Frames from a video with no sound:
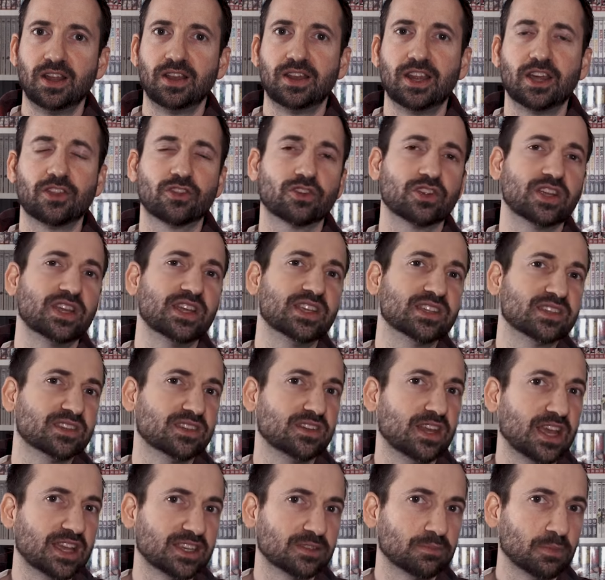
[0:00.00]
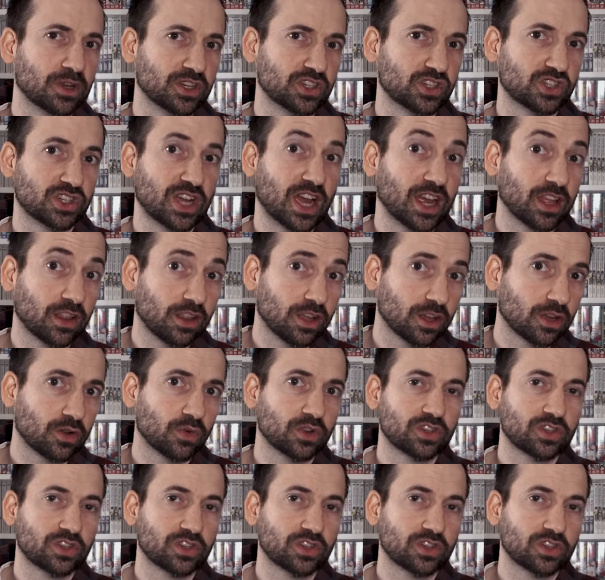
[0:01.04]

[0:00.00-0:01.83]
Now there isn't as much dialogue,